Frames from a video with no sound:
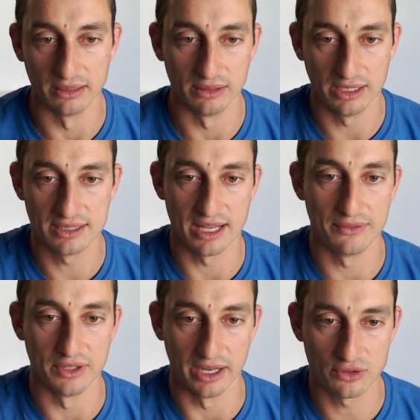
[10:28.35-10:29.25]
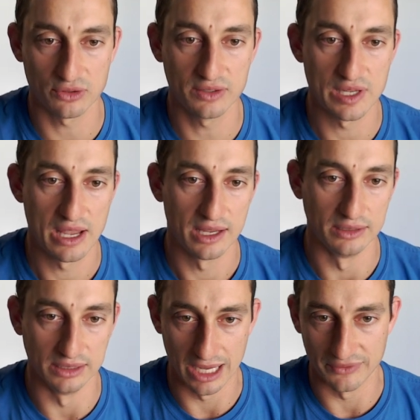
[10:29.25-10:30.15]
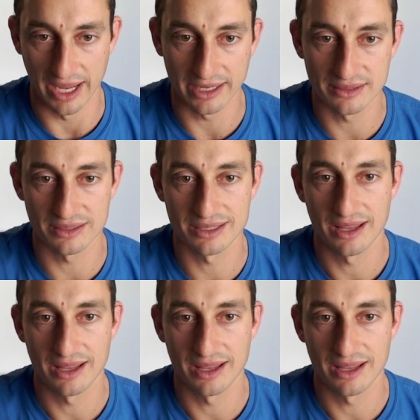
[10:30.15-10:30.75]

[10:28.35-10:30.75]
You need to have your entries, you need to have your exits,